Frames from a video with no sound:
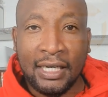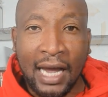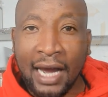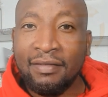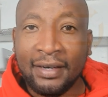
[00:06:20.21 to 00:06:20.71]
in
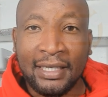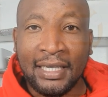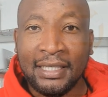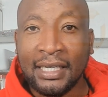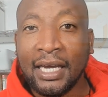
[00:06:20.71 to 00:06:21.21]

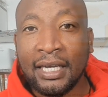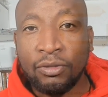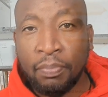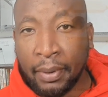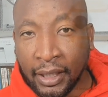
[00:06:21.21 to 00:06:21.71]
advertising
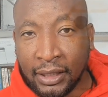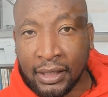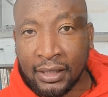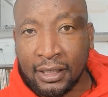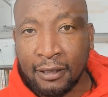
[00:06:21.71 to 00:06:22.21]
is
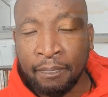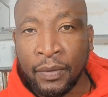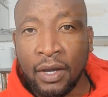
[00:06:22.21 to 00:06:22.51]
patience.